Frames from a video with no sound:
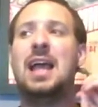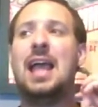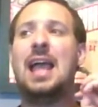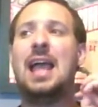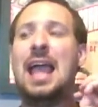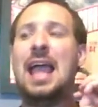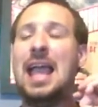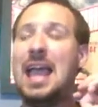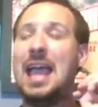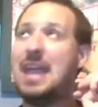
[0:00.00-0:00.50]

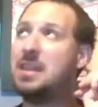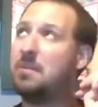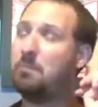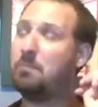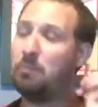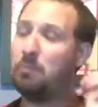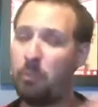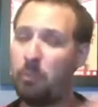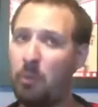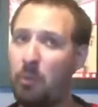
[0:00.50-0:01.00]
and
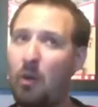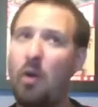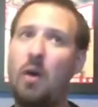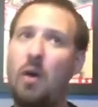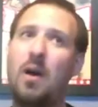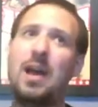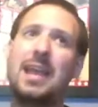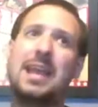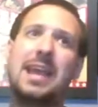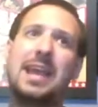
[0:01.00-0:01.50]

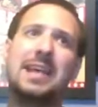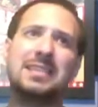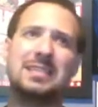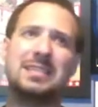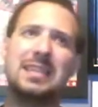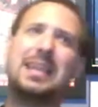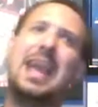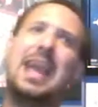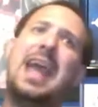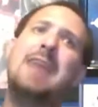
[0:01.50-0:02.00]
boy, as
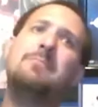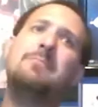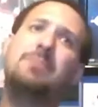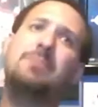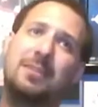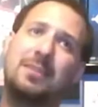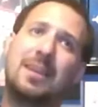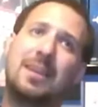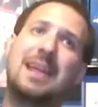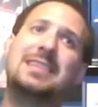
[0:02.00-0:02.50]
the game
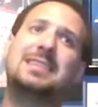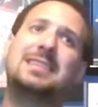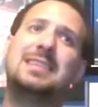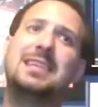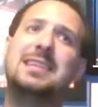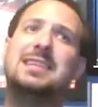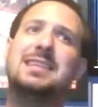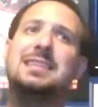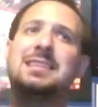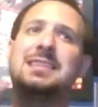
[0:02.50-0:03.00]

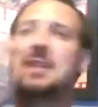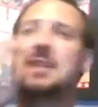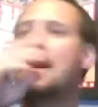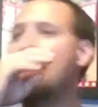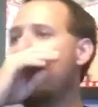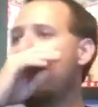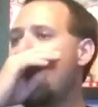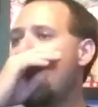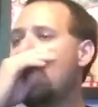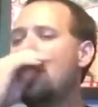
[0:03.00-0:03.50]
progresses,
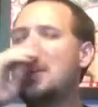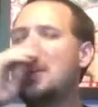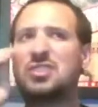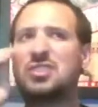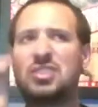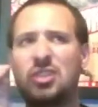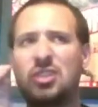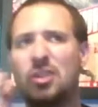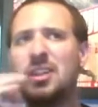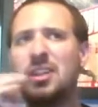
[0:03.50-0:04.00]
there's
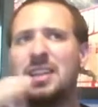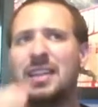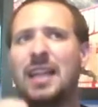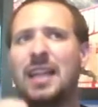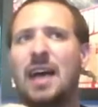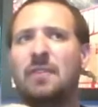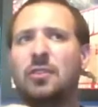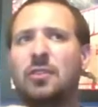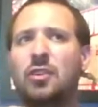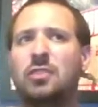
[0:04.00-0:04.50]
certain
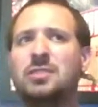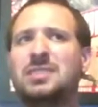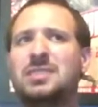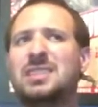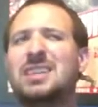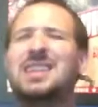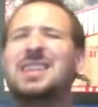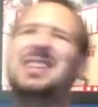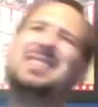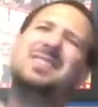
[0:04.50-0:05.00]
levels,
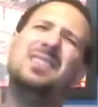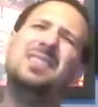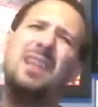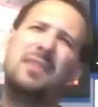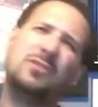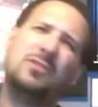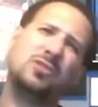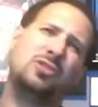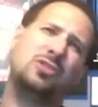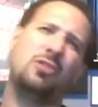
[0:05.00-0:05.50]
because the
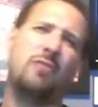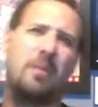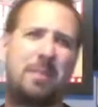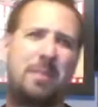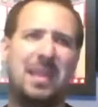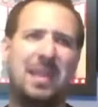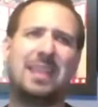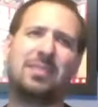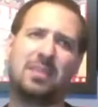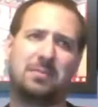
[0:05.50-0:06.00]
levels do
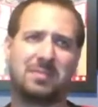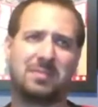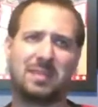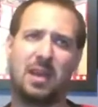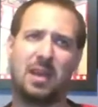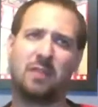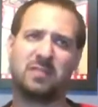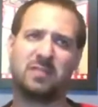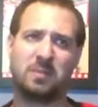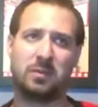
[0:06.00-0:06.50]
repeat
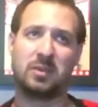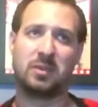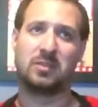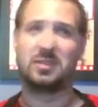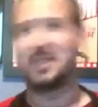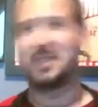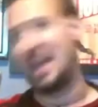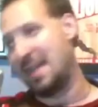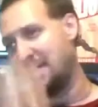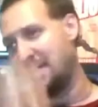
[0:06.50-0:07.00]
themselves, per
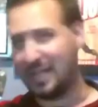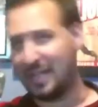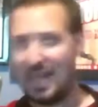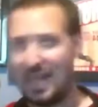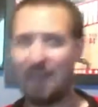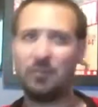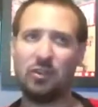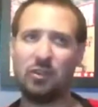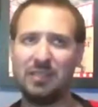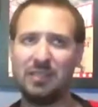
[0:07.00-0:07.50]
se. The
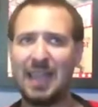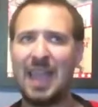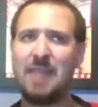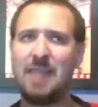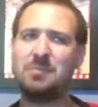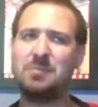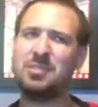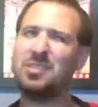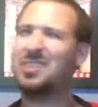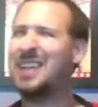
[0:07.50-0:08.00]
level
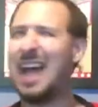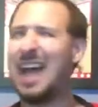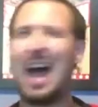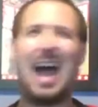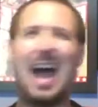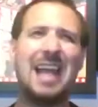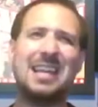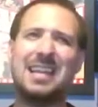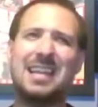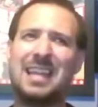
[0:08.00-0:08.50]
names are
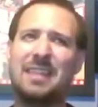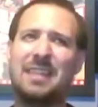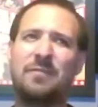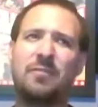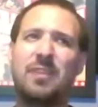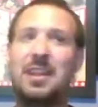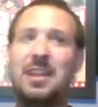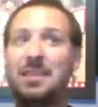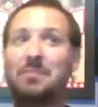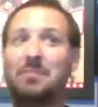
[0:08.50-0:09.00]
kind of
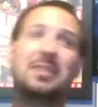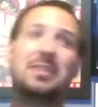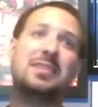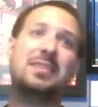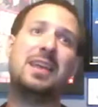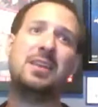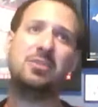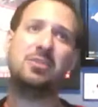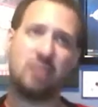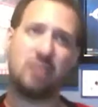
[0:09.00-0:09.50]
different, but
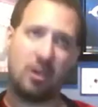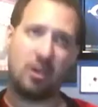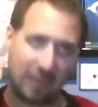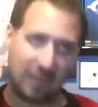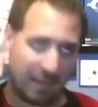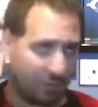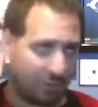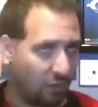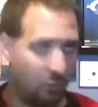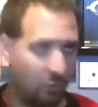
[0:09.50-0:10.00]
they do show
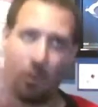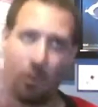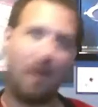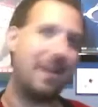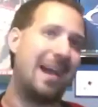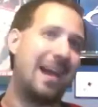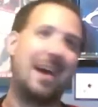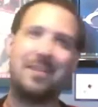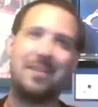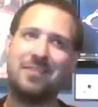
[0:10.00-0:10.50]
level
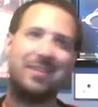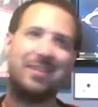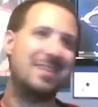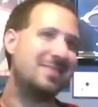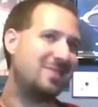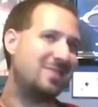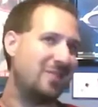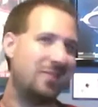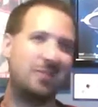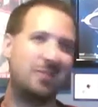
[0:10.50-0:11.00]

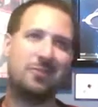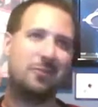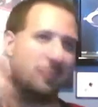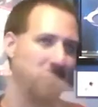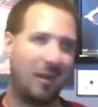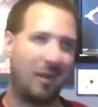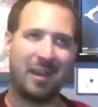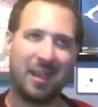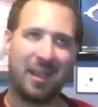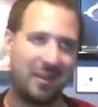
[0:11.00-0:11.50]
102,
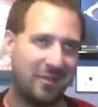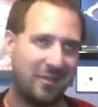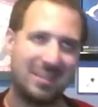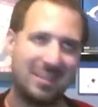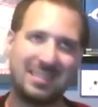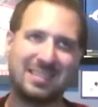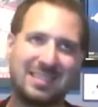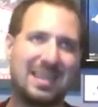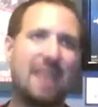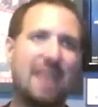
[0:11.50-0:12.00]

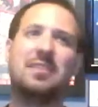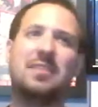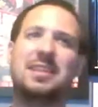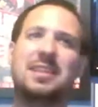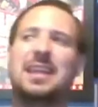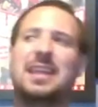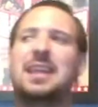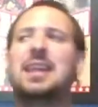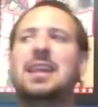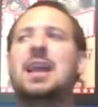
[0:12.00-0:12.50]

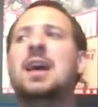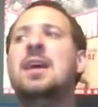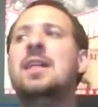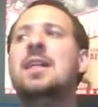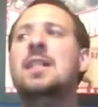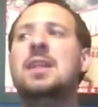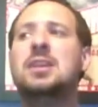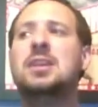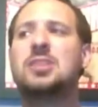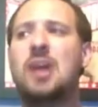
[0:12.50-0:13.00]
170,
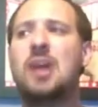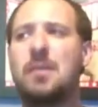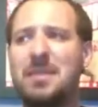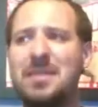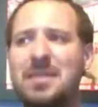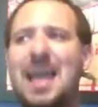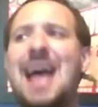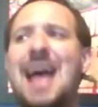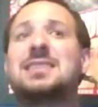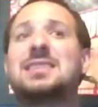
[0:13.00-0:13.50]
so I
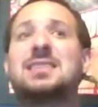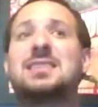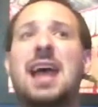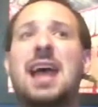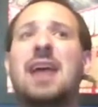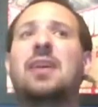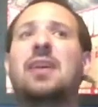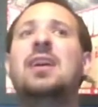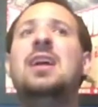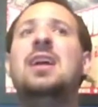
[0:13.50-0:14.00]
mean, that's
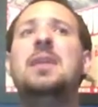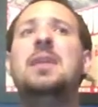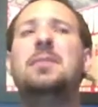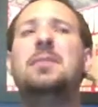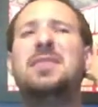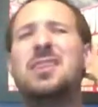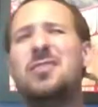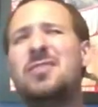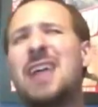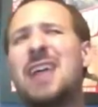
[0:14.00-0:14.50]
there.
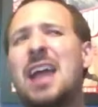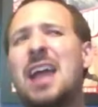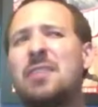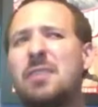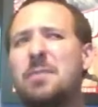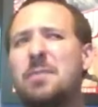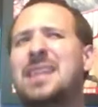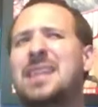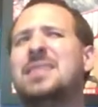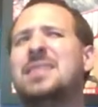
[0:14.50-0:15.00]
But they do kind of
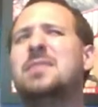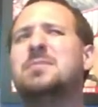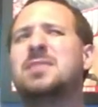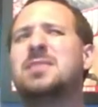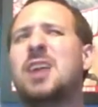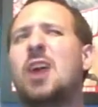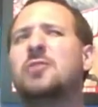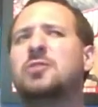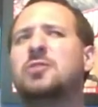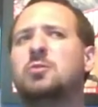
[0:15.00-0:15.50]
repeat
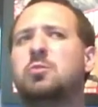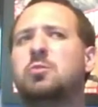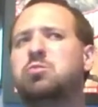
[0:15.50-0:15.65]
themselves,